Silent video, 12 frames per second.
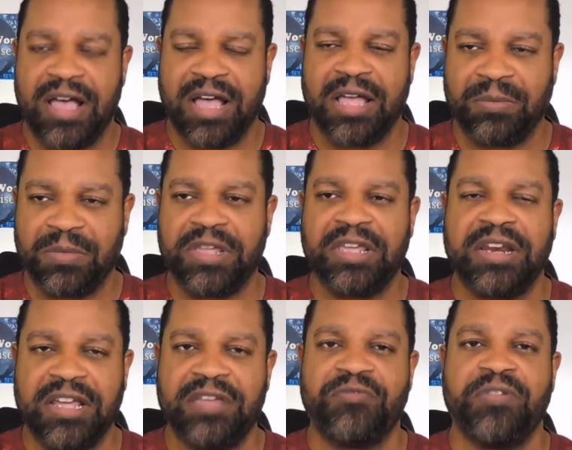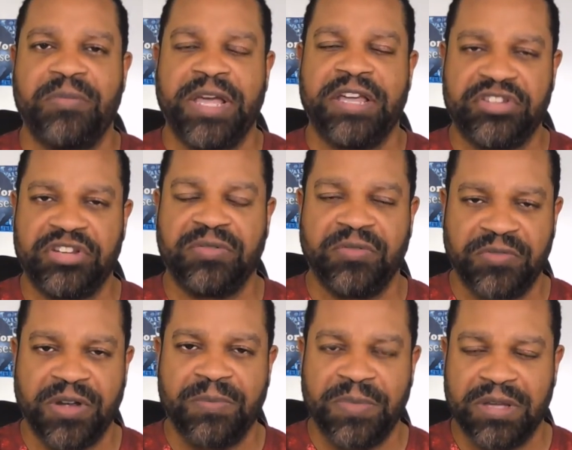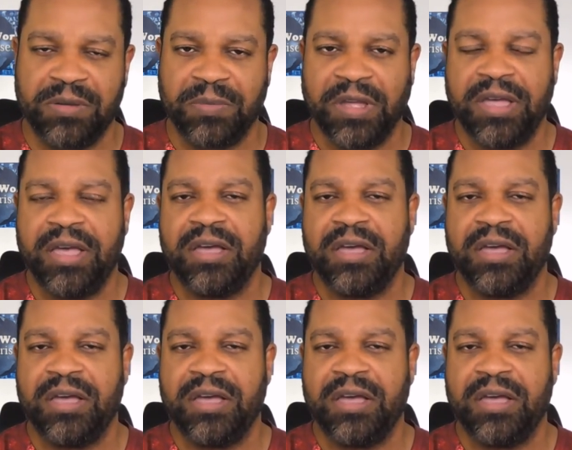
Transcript: I'm getting information from them.